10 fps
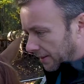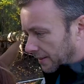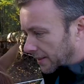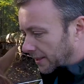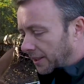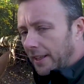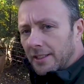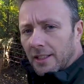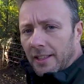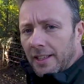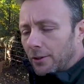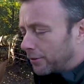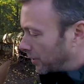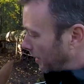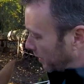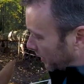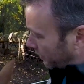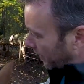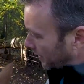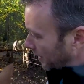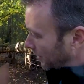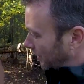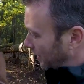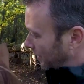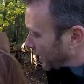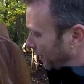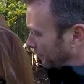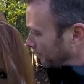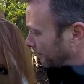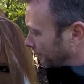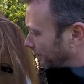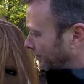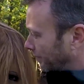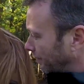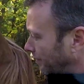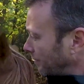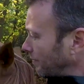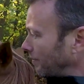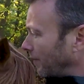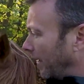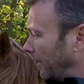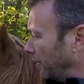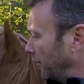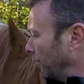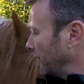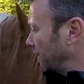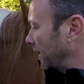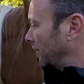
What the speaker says: See, she likes to lean over top of this fence like she is now. And you'll notice that